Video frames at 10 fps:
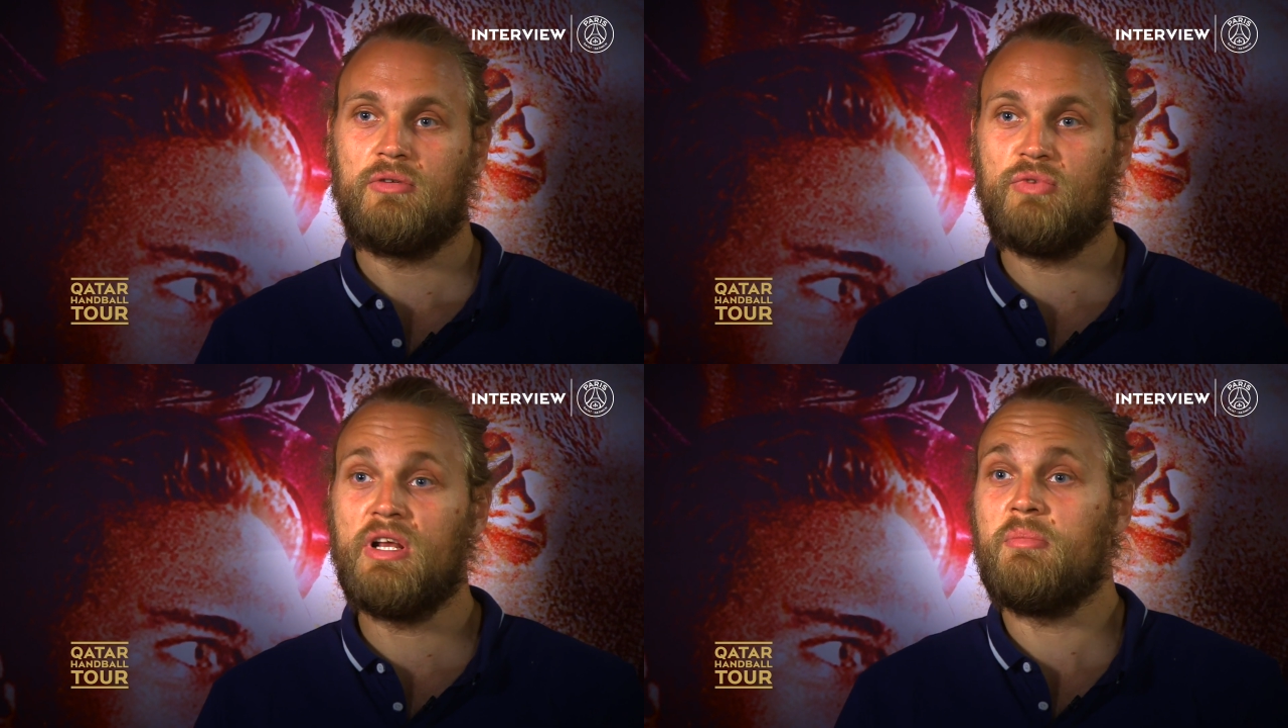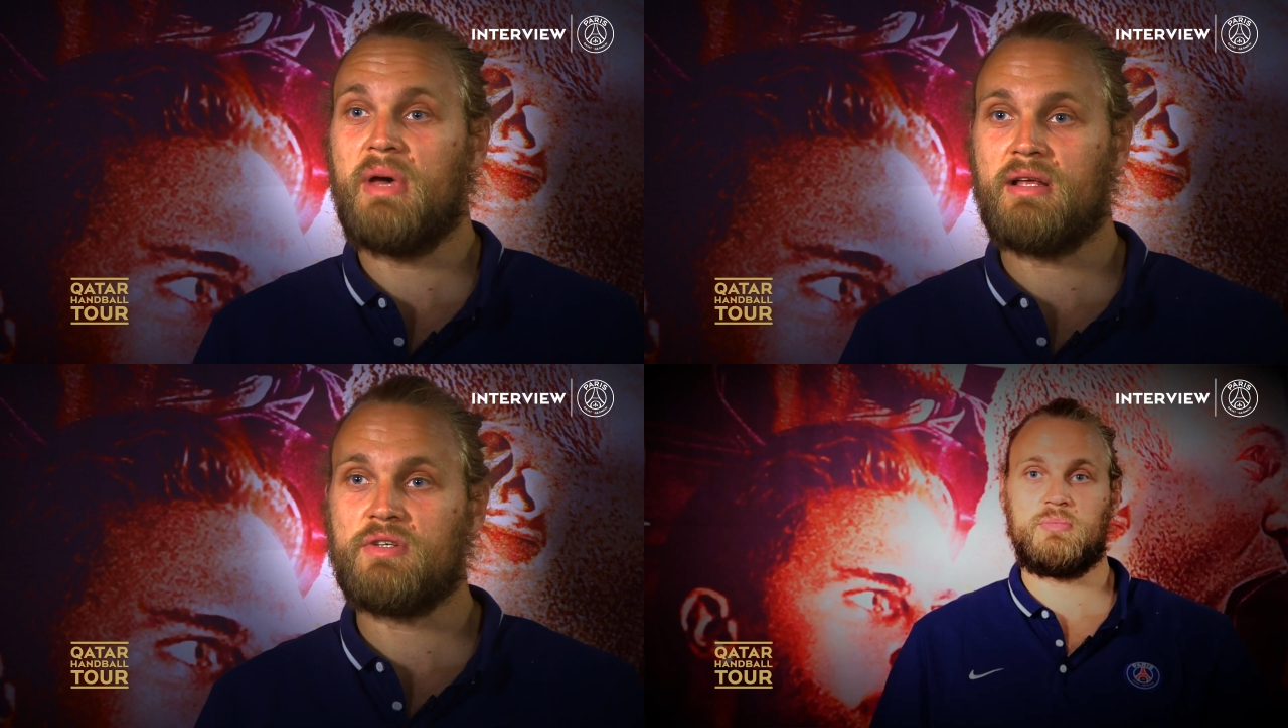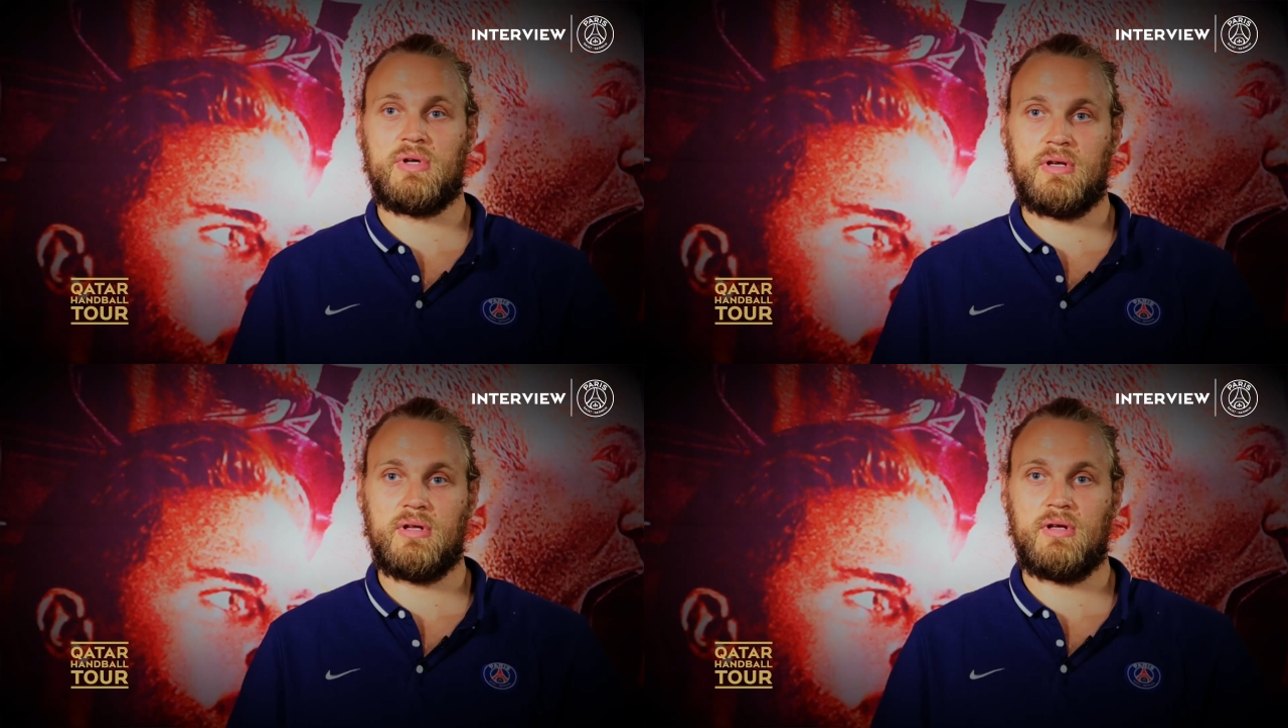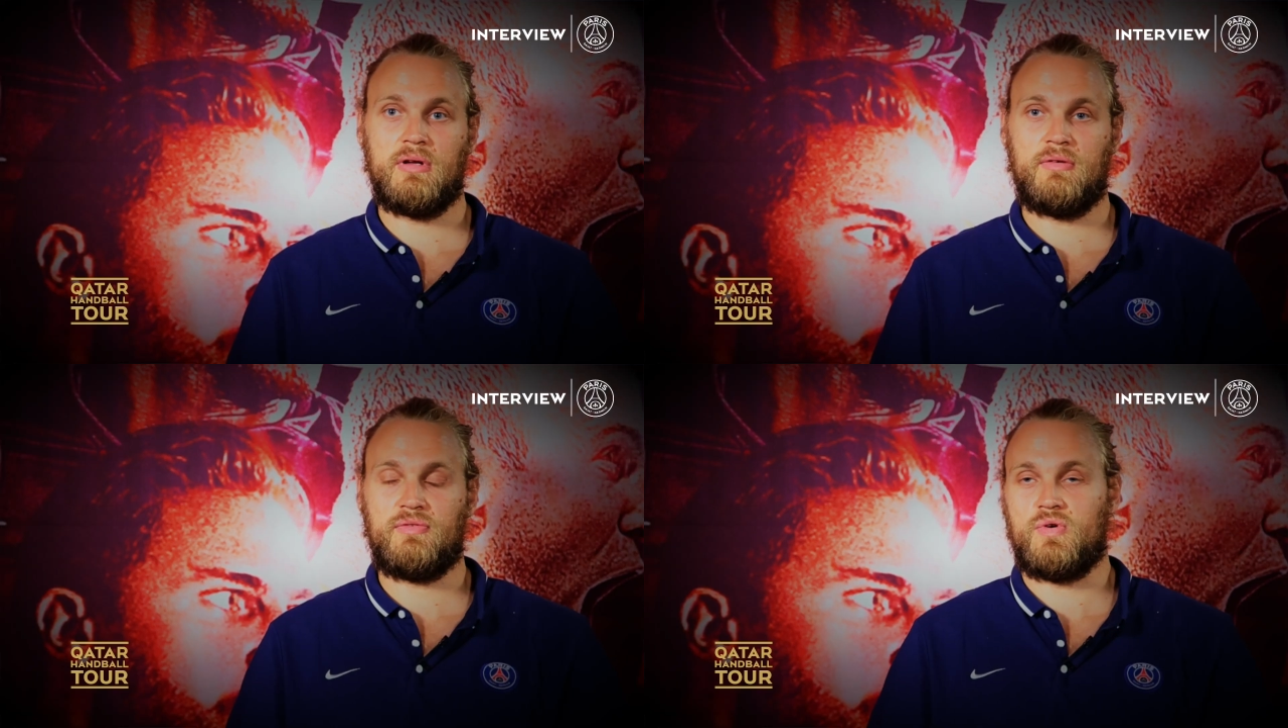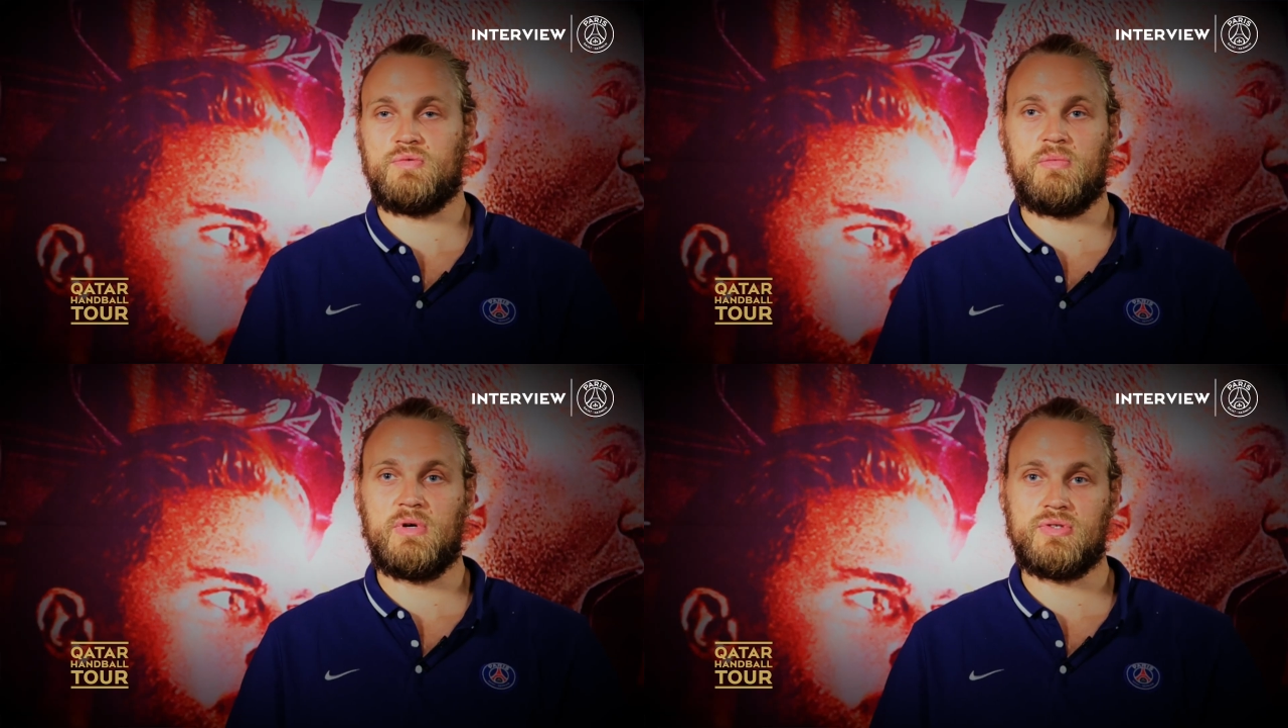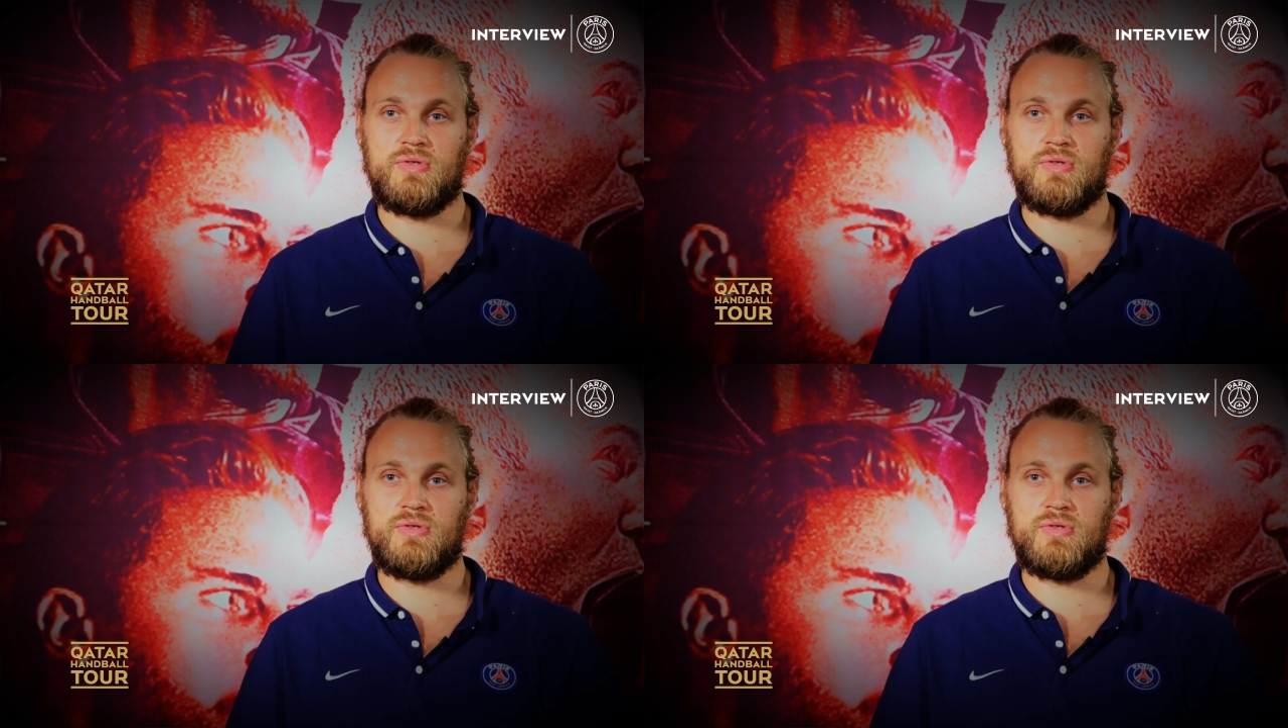really matters, but of course we want